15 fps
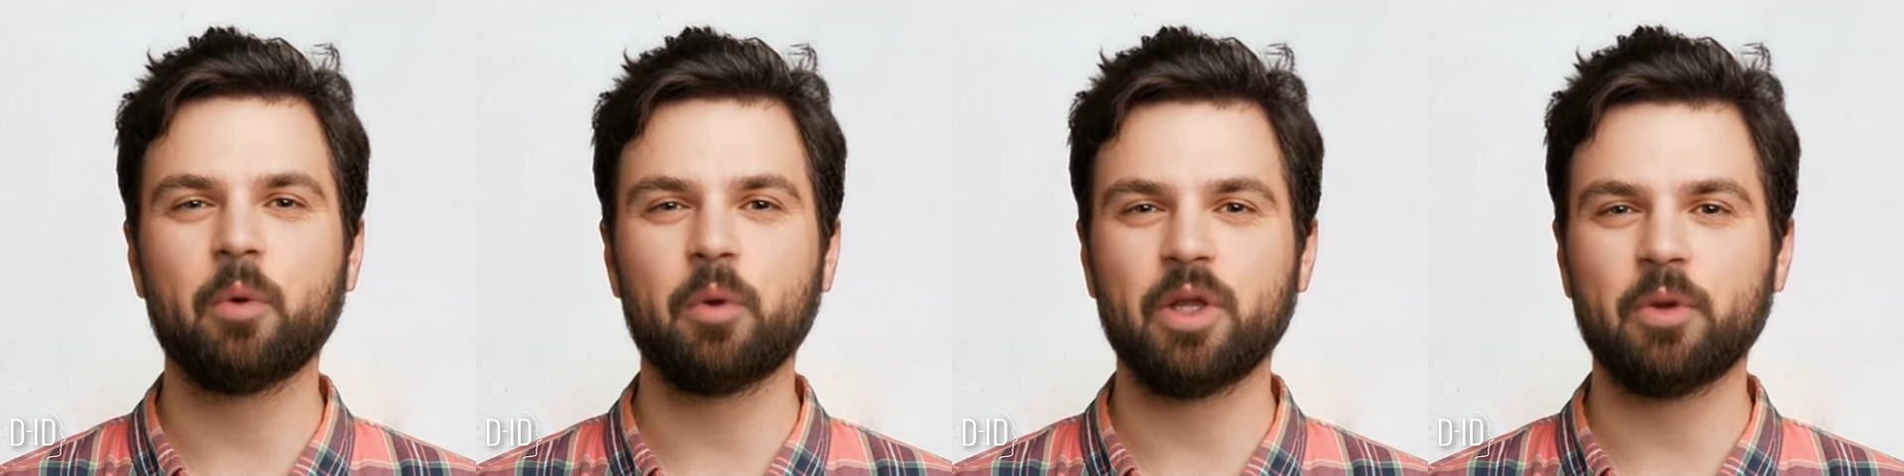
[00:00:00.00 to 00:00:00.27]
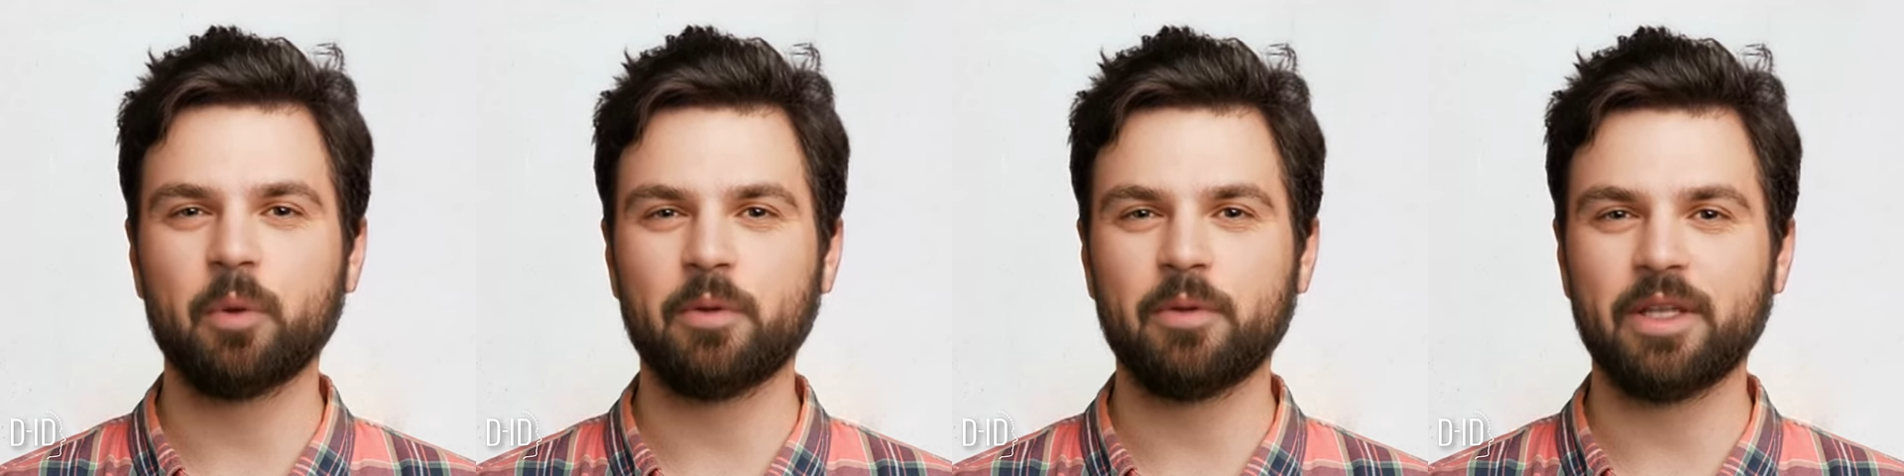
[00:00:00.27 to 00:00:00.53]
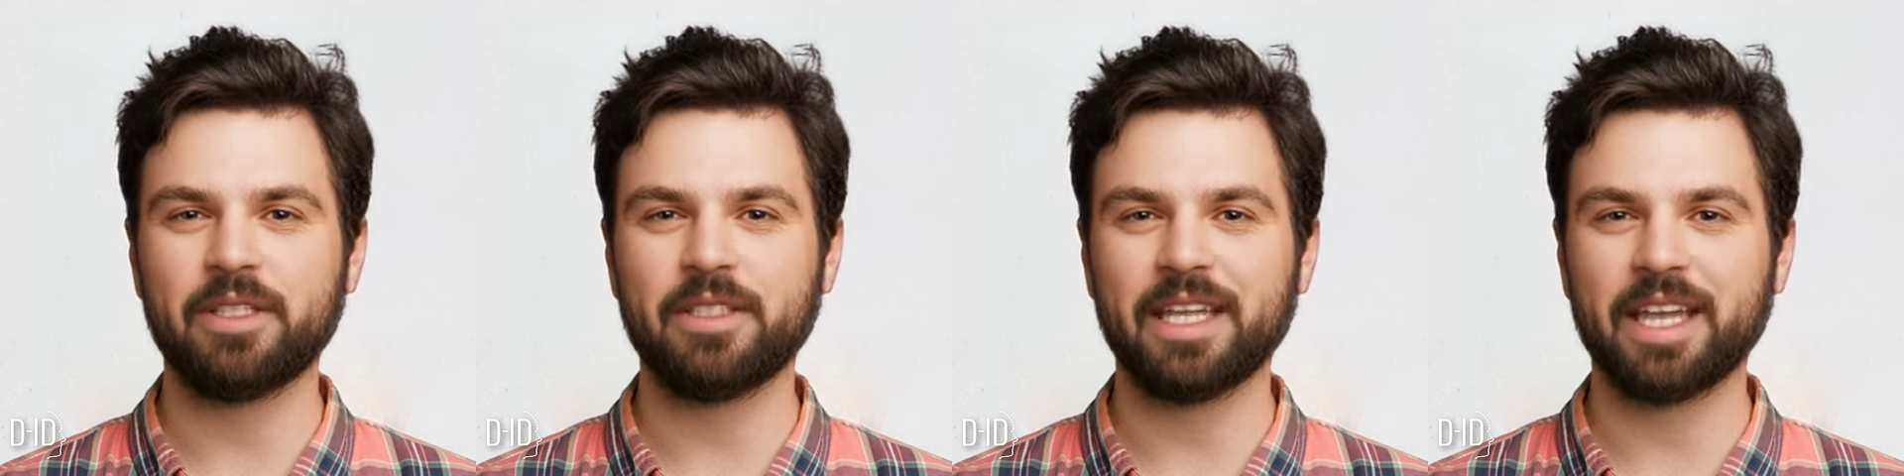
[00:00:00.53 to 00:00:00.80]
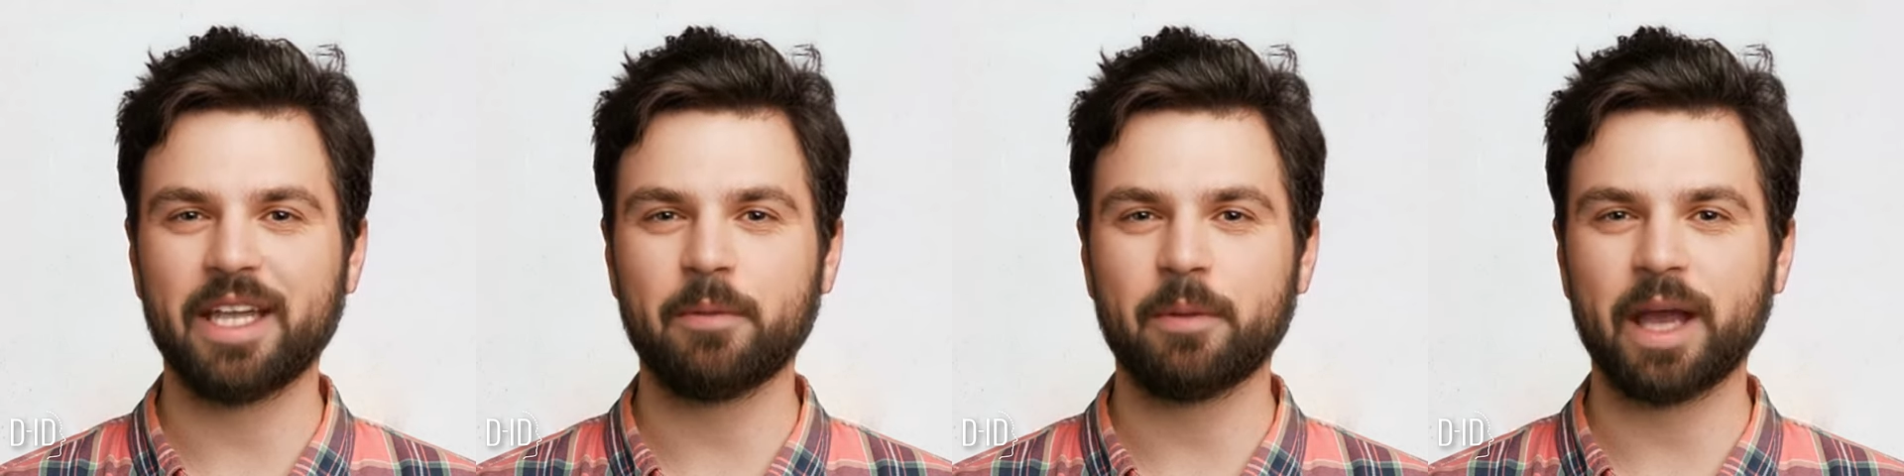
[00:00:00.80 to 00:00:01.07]
which prevents
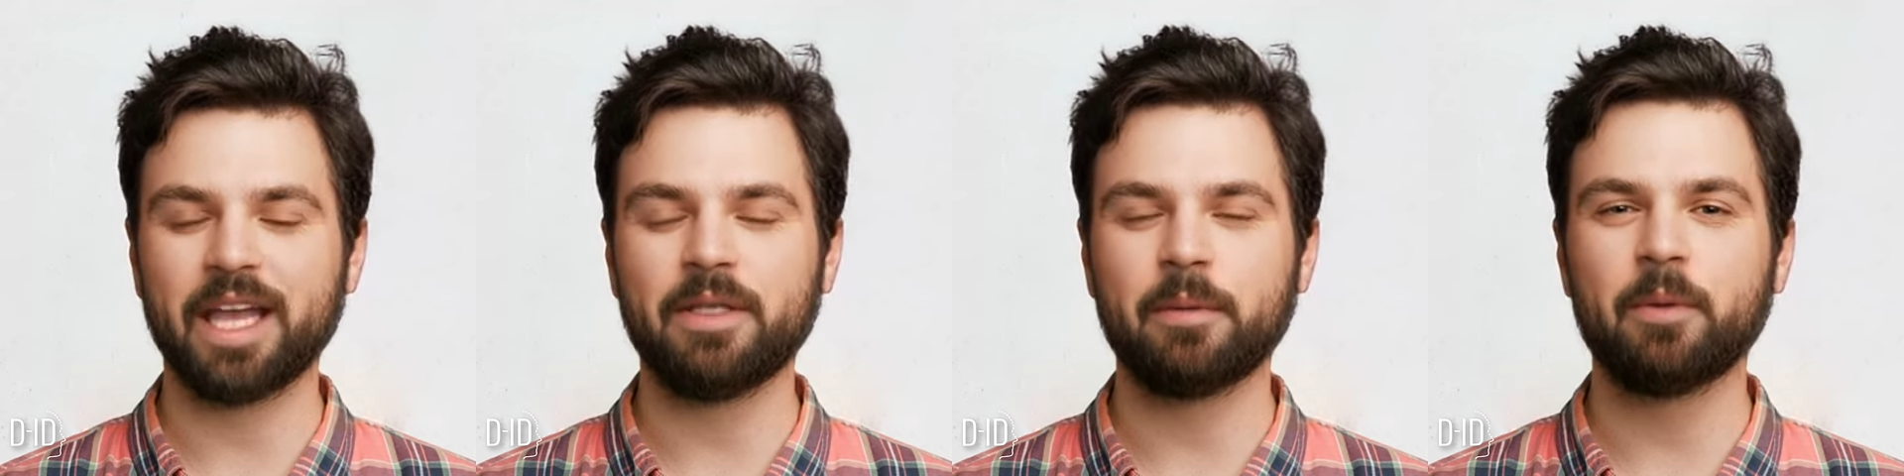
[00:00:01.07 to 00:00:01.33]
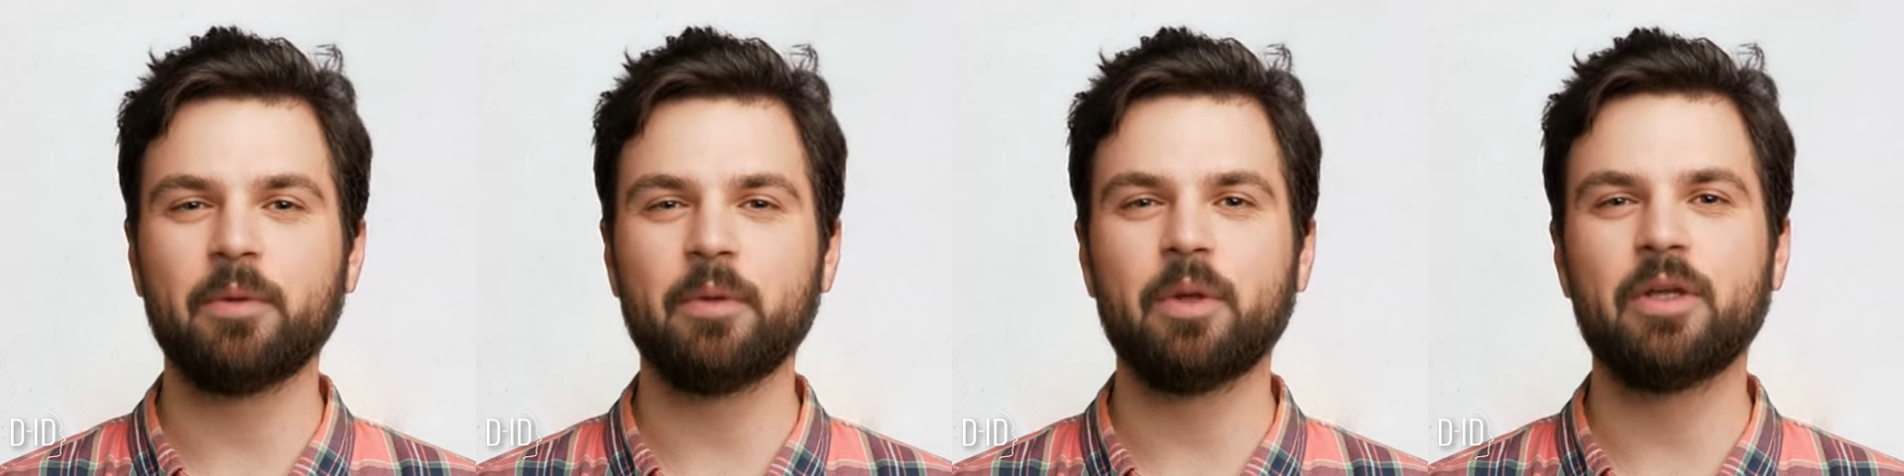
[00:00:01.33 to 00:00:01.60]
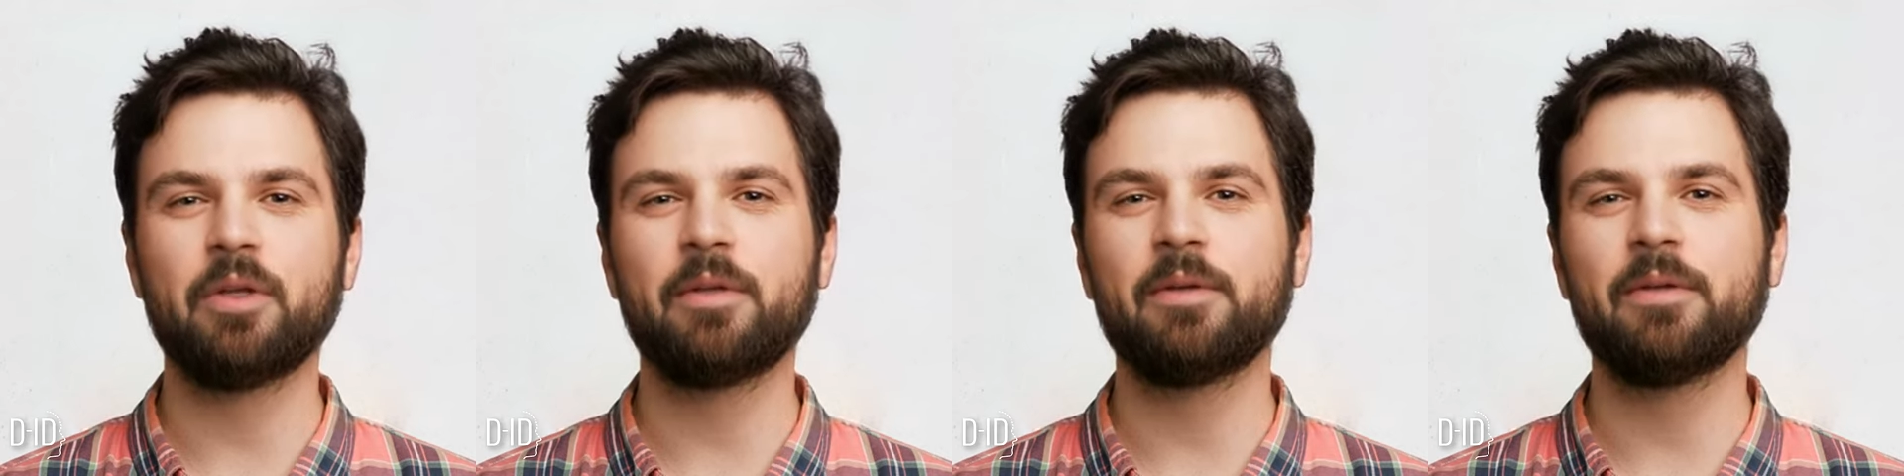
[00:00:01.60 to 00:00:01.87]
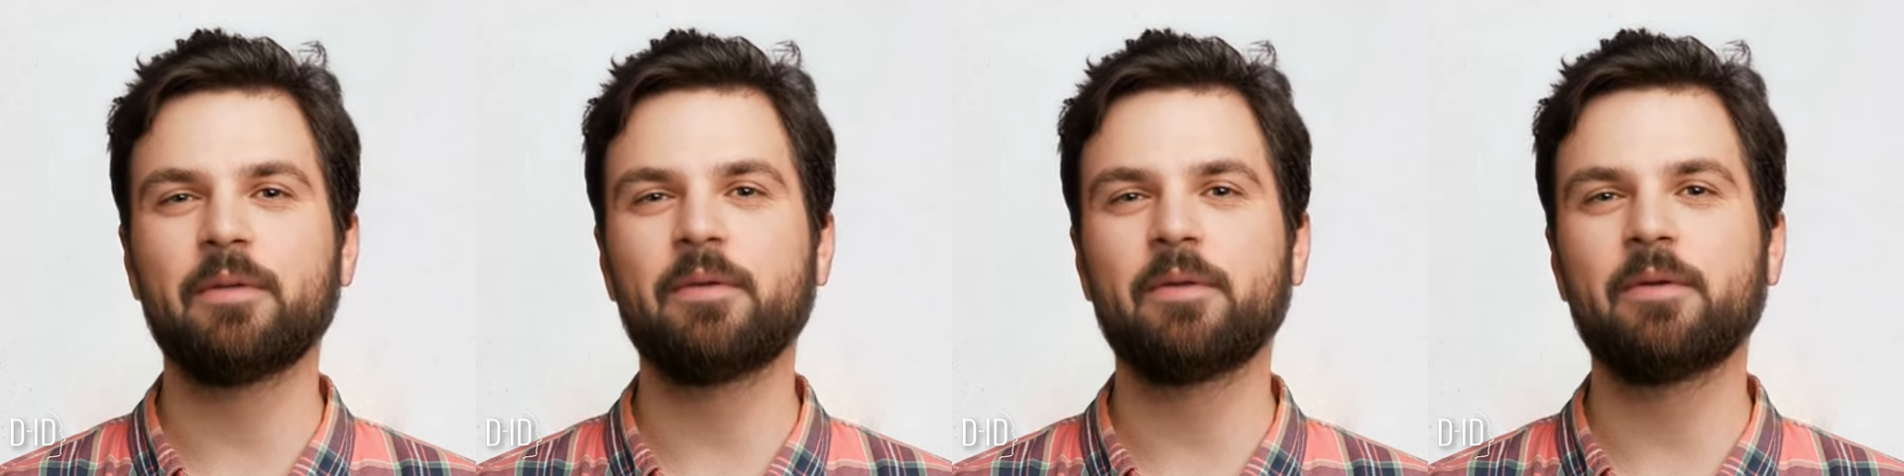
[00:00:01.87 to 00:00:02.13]
getting maximum
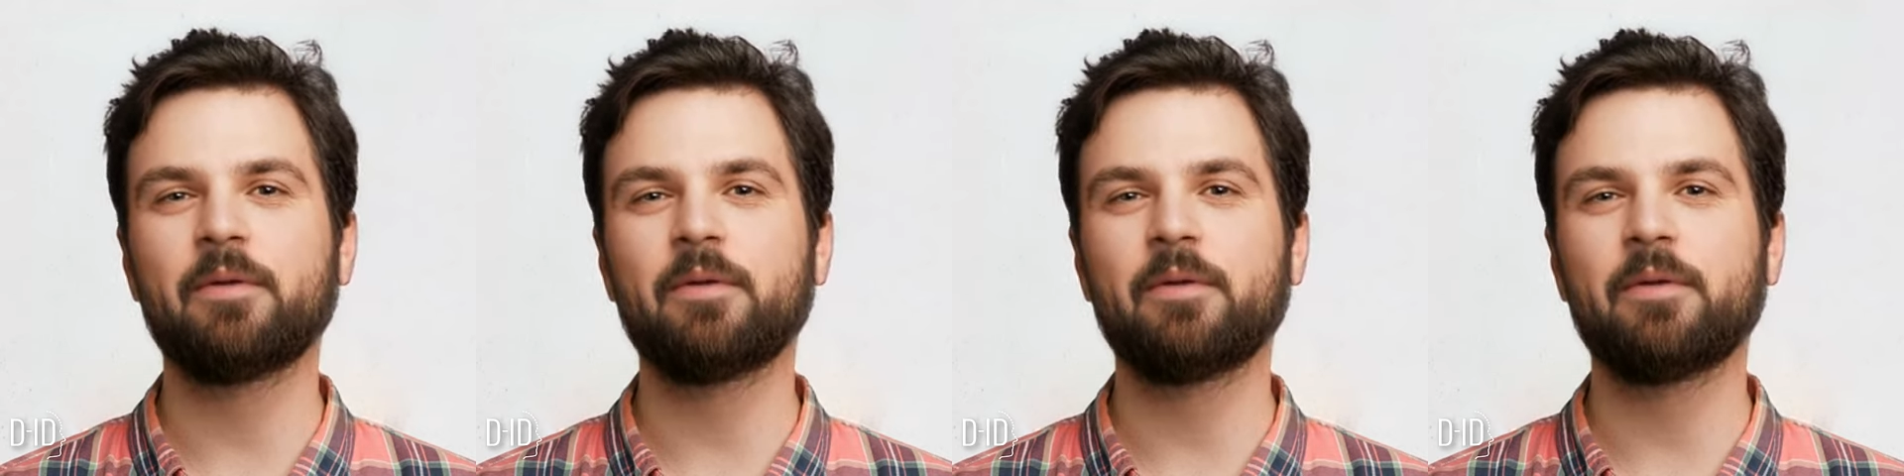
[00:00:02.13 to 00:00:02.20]
yield.